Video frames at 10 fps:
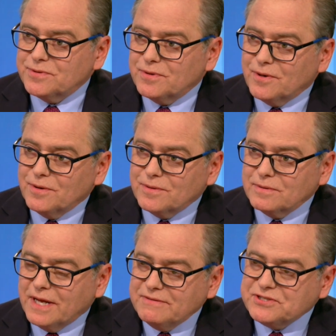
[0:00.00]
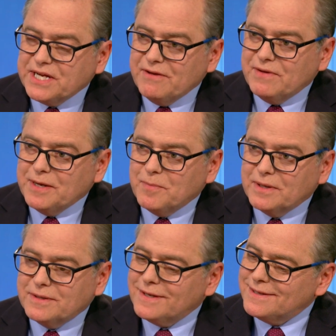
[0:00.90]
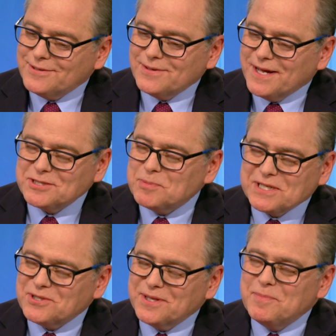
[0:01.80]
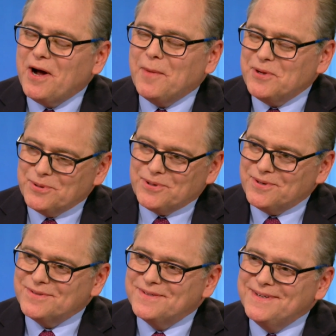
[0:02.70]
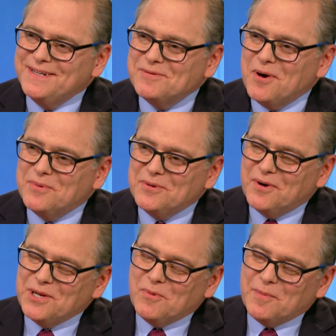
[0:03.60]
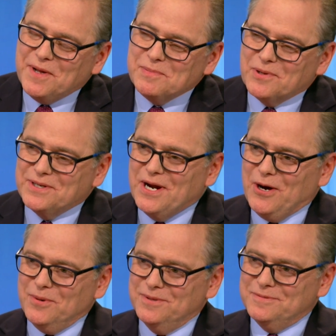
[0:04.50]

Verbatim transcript: are, are life-saving, but they're not especially popular. No, that's right. What, what do you want people to know?